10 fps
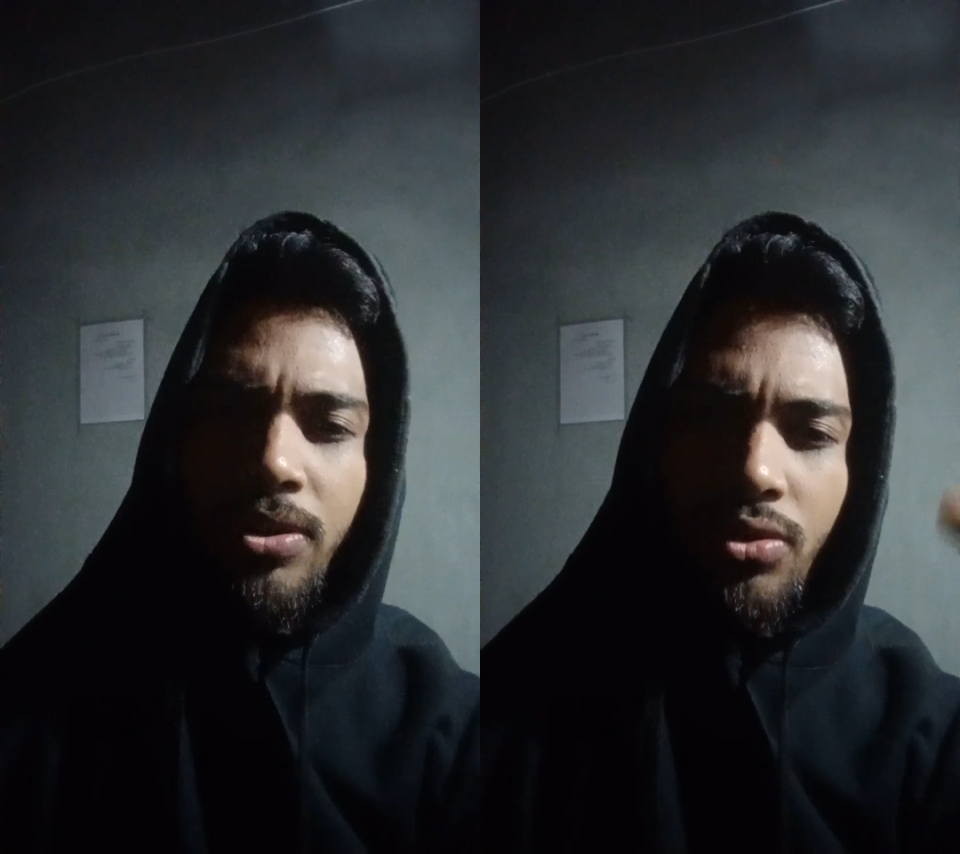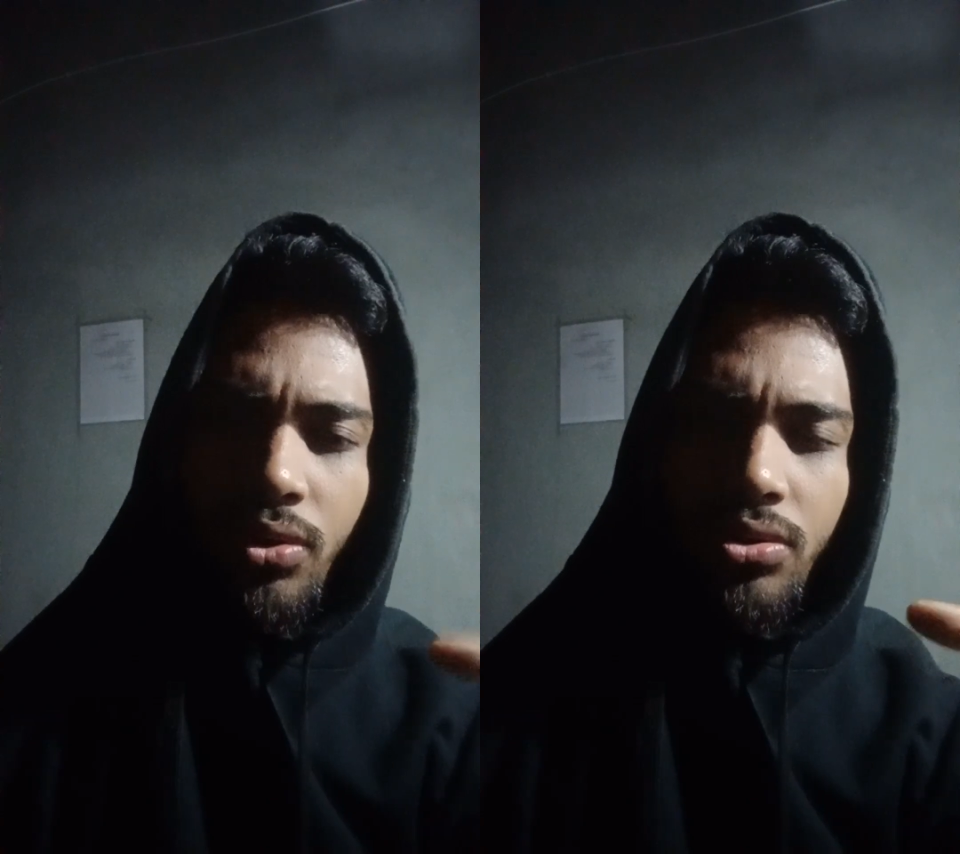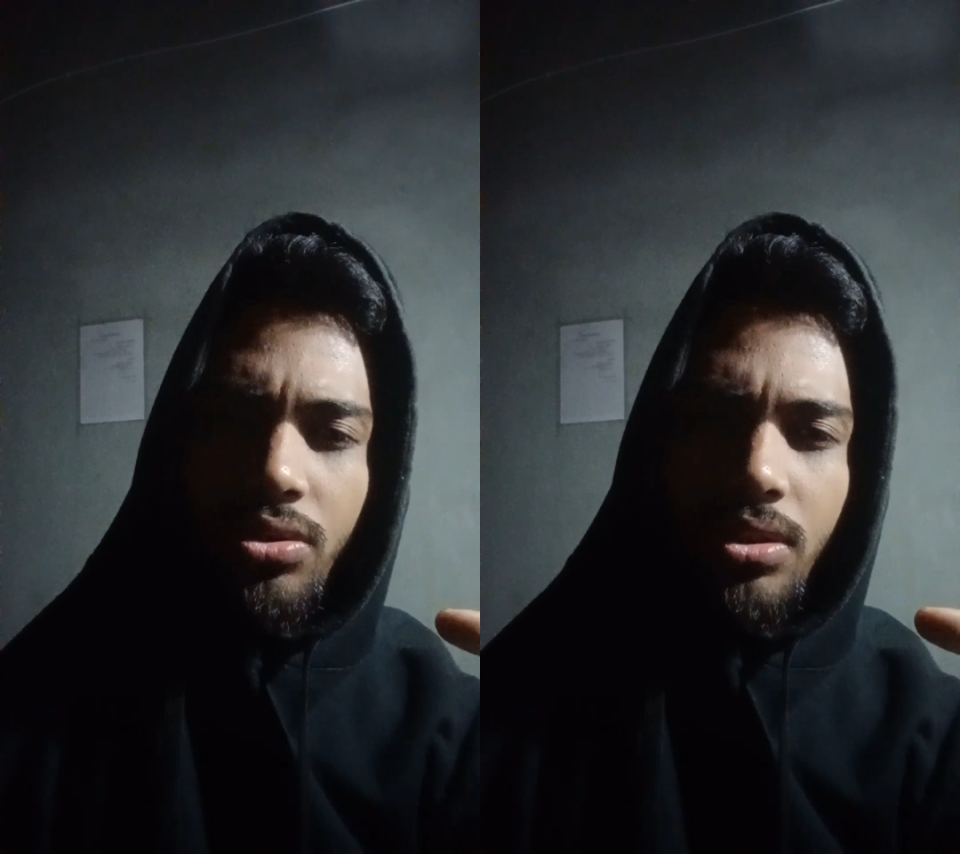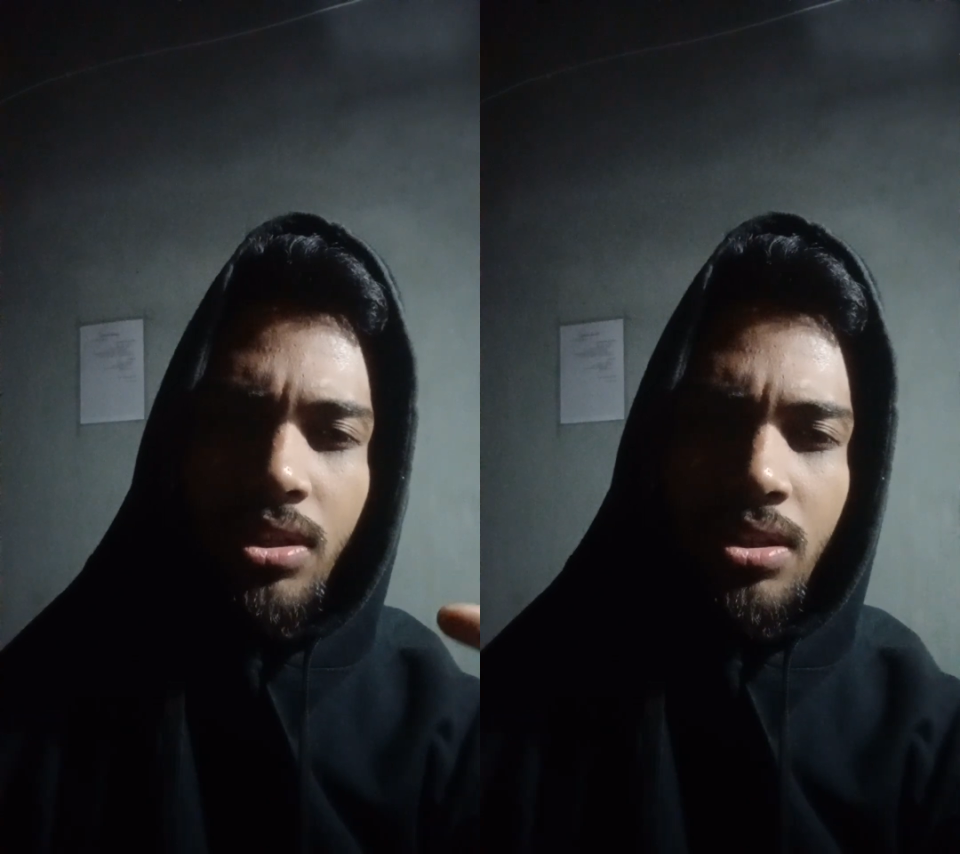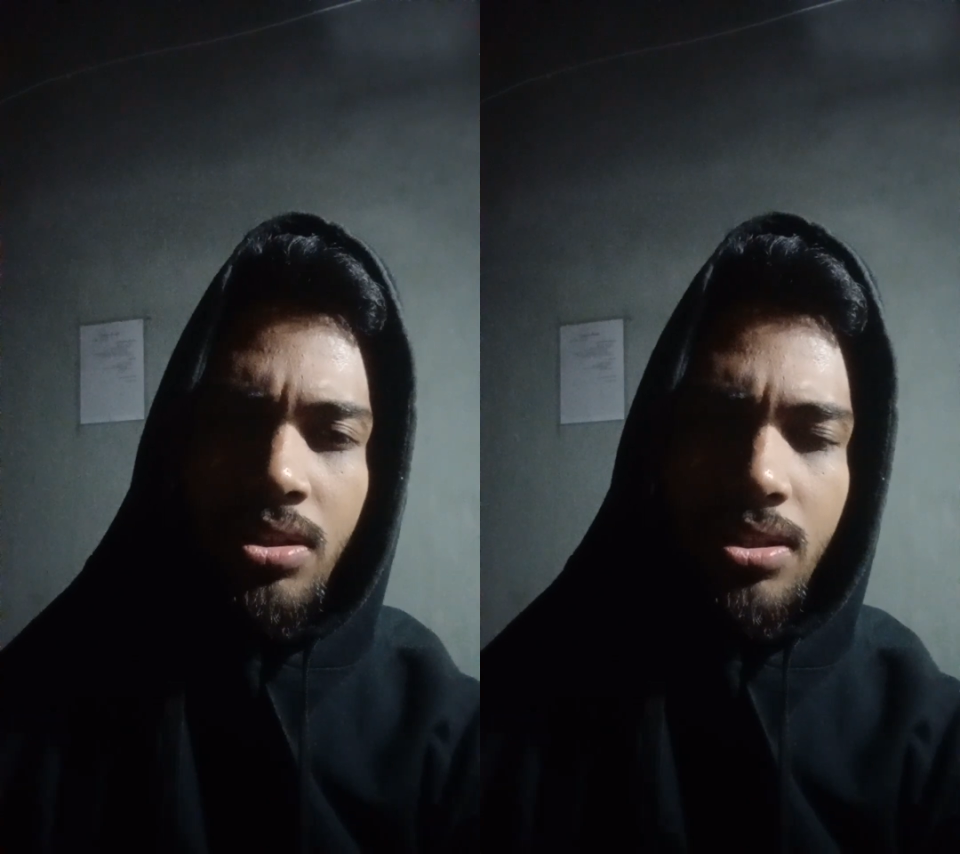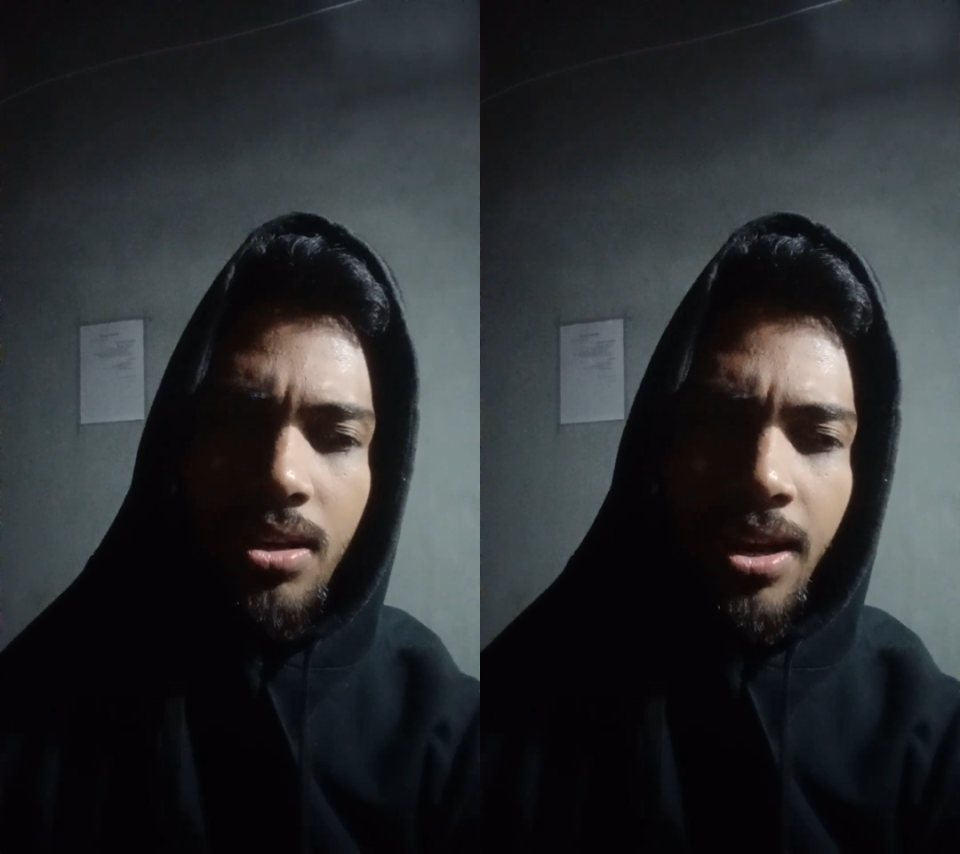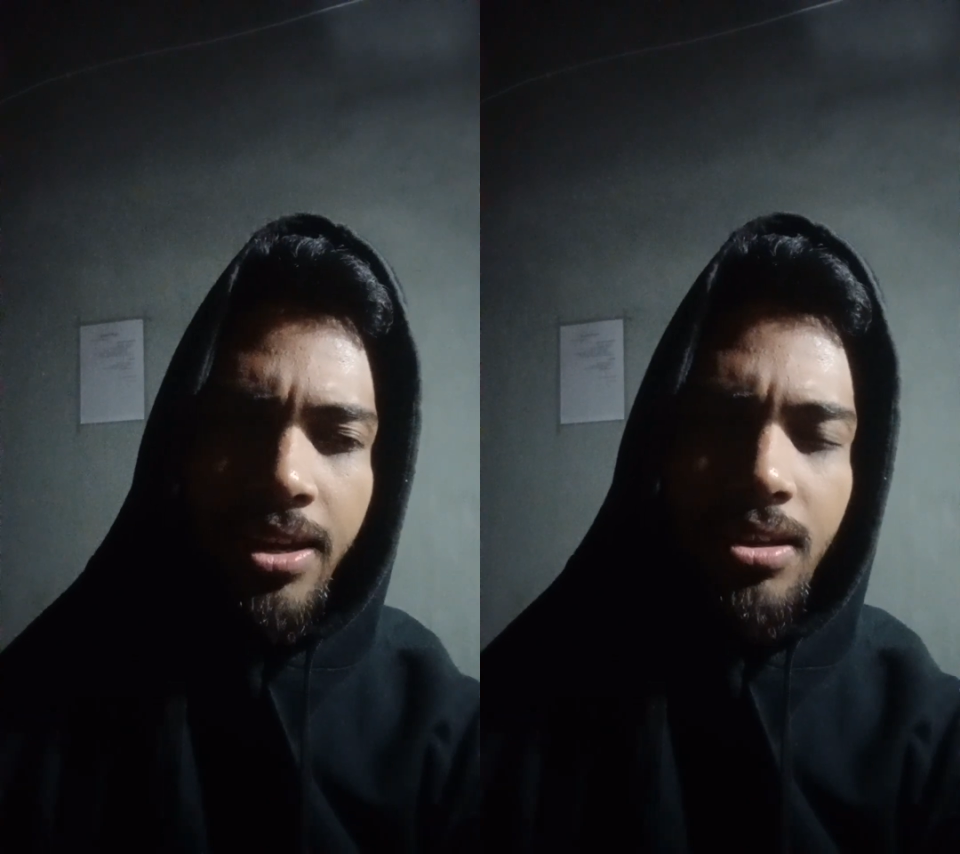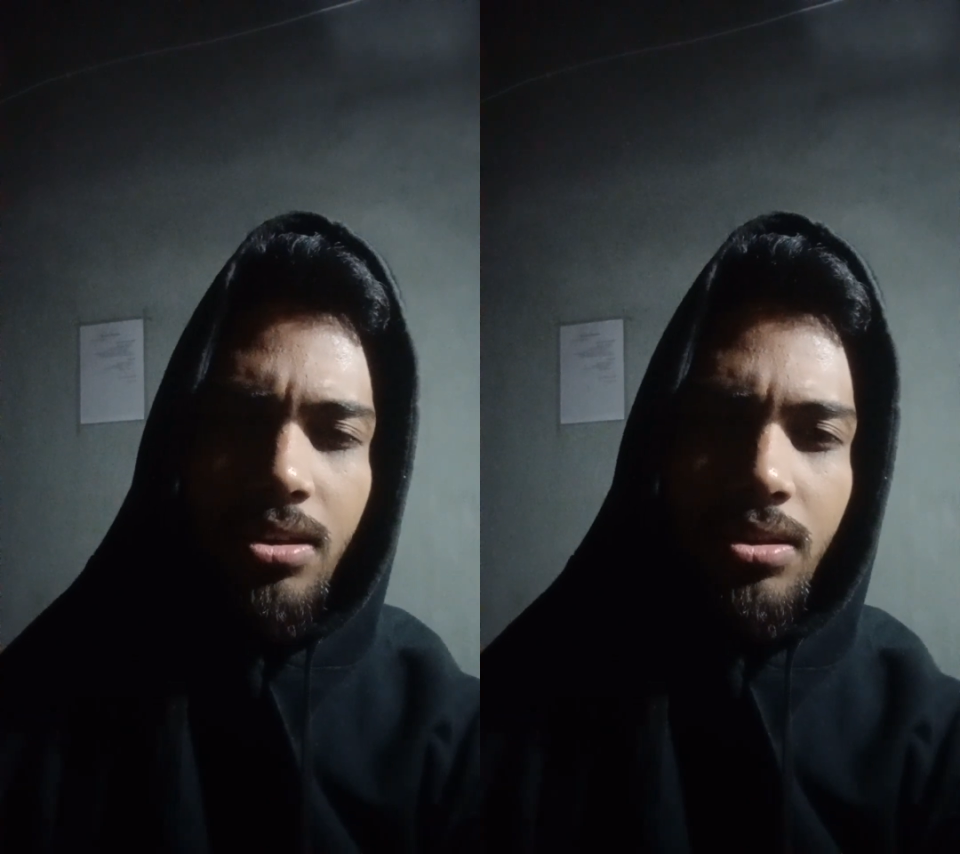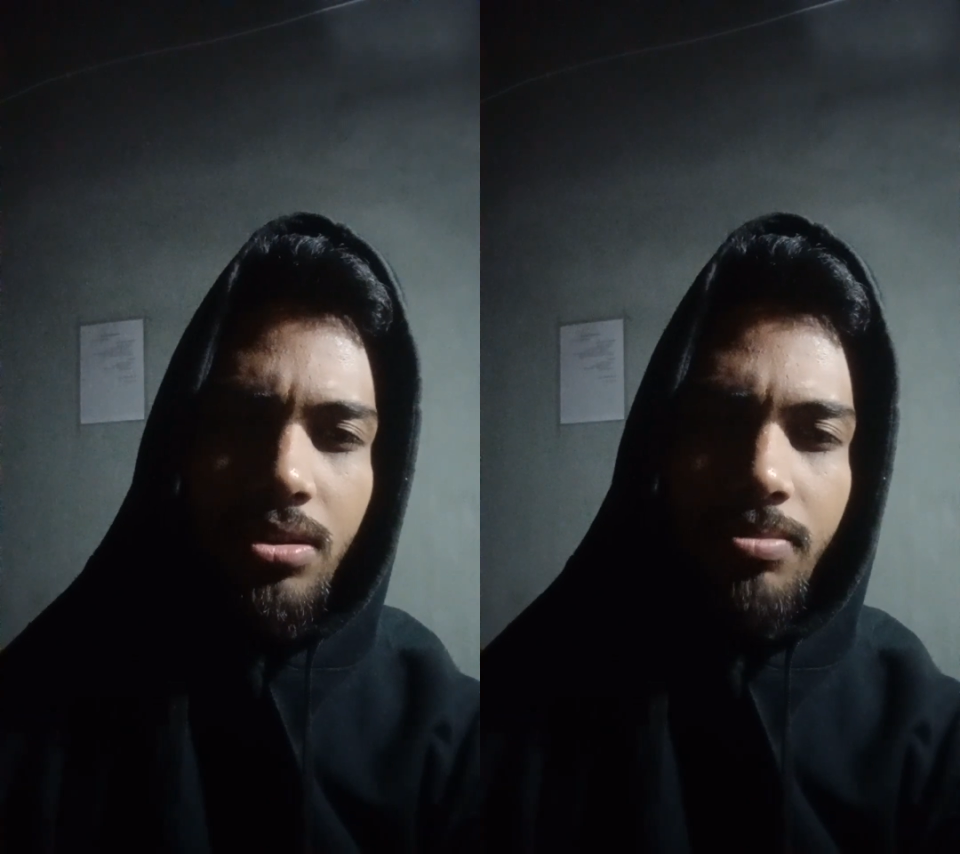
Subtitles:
source is like